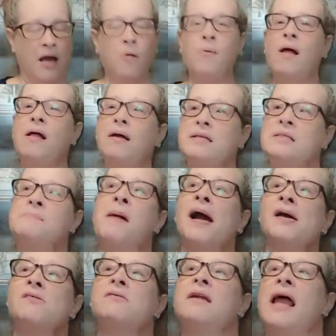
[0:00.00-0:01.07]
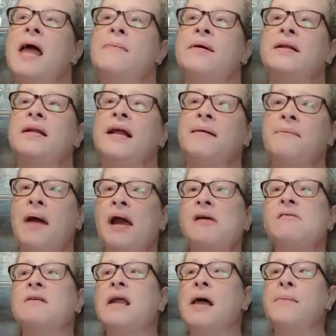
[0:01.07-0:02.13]
Well, it's Meyer lemon, and
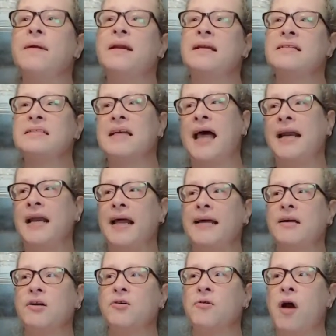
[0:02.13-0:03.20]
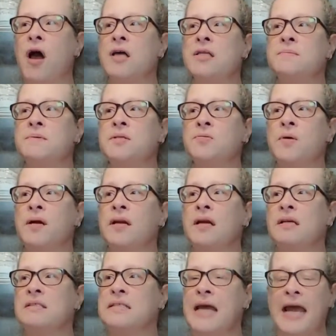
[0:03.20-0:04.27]
Meyer lemon is kind of like a cross between
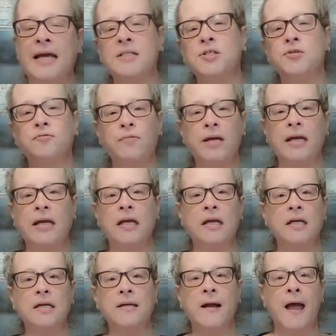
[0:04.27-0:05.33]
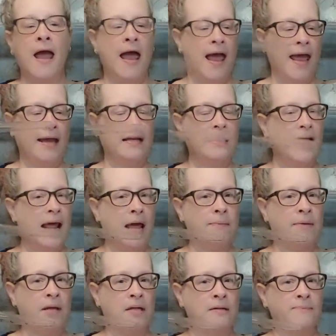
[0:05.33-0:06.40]
a tangerine and
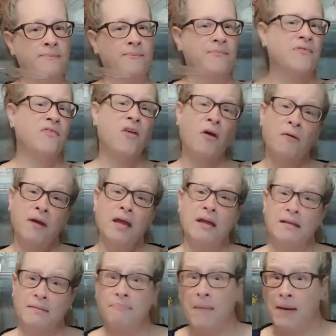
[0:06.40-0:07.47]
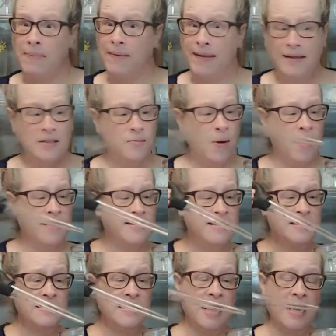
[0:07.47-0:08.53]
lemon. So maybe that's why it
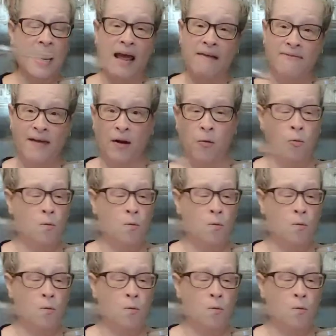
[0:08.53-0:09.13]
does kind of have that